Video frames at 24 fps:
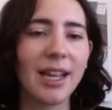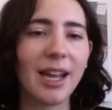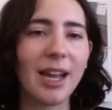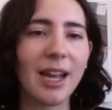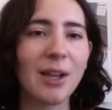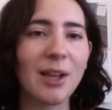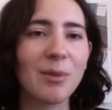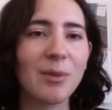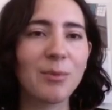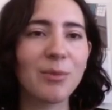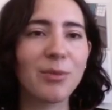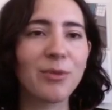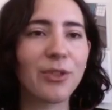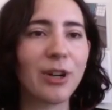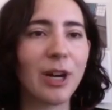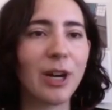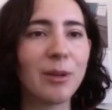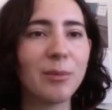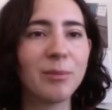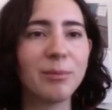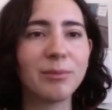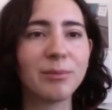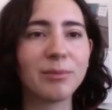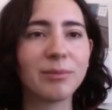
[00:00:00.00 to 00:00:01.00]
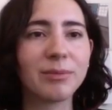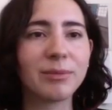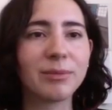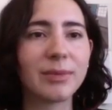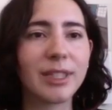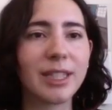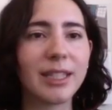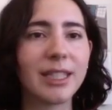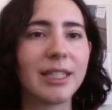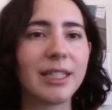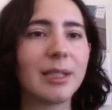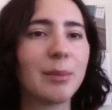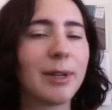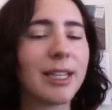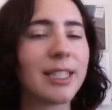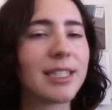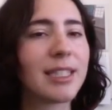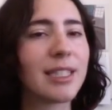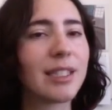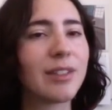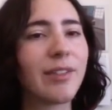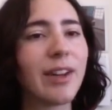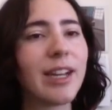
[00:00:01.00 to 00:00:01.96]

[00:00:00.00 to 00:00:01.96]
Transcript: from the domestic